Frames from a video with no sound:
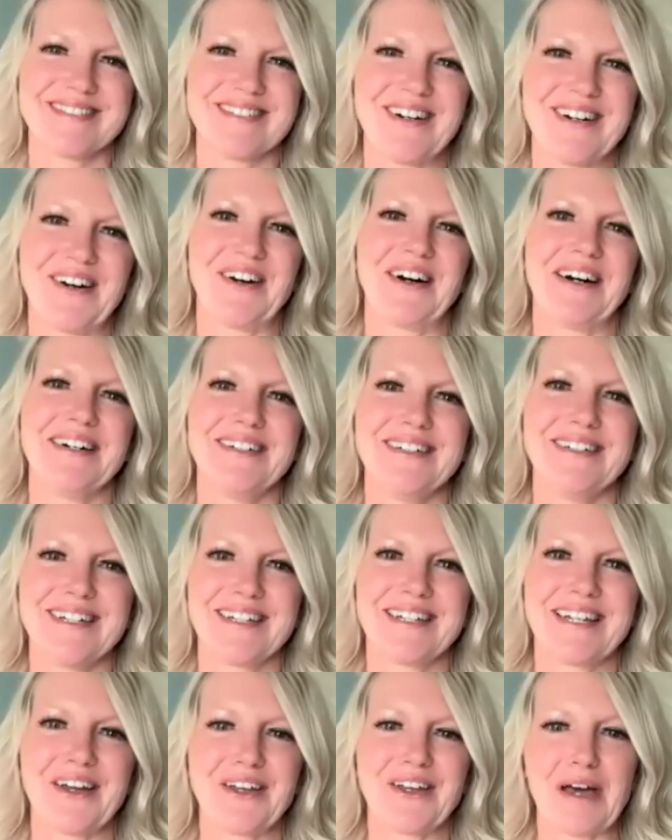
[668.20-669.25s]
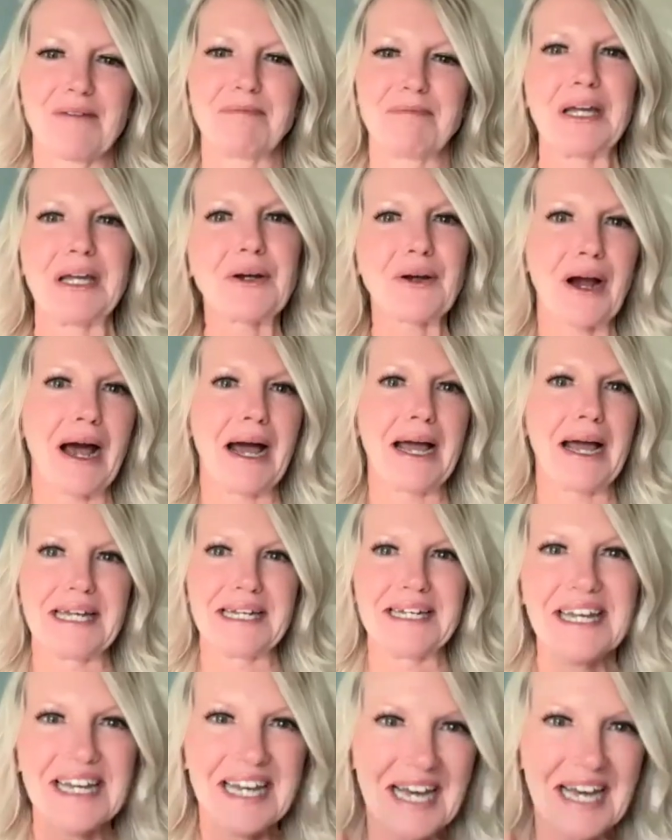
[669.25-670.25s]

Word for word: Aw, now you have me yeah. crying.